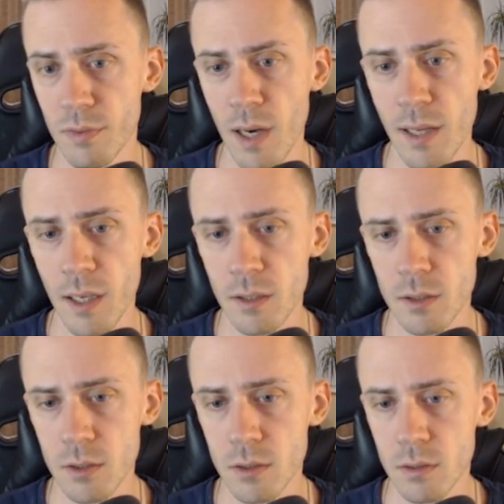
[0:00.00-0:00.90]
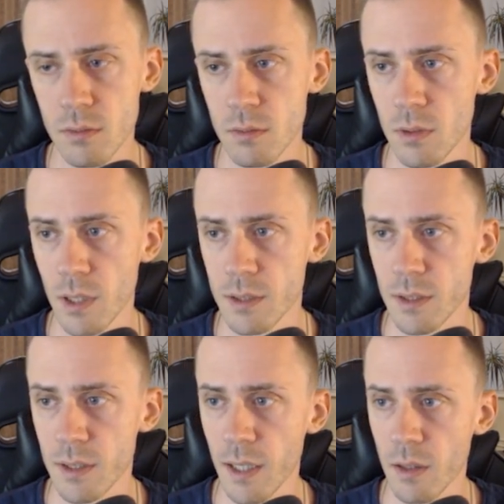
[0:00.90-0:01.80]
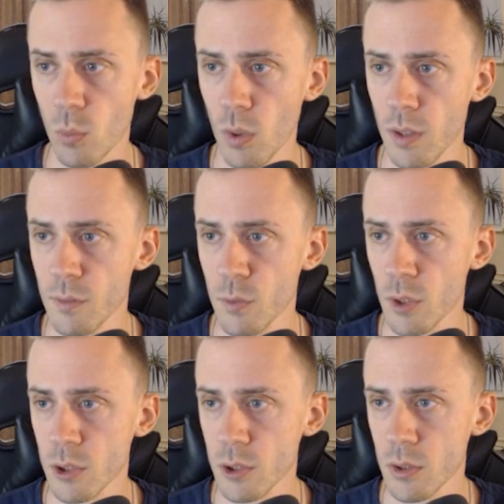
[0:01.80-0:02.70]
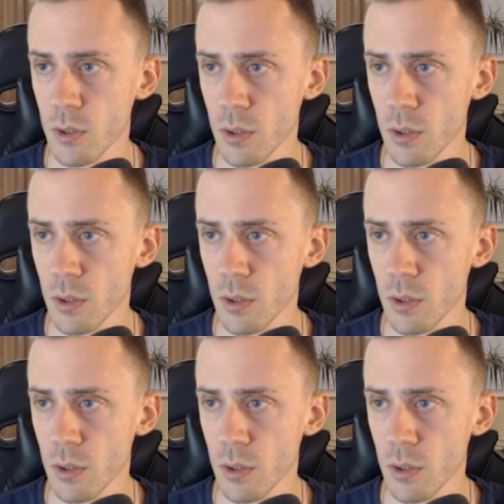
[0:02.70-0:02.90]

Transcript: Finance, Let's connect the wallet first.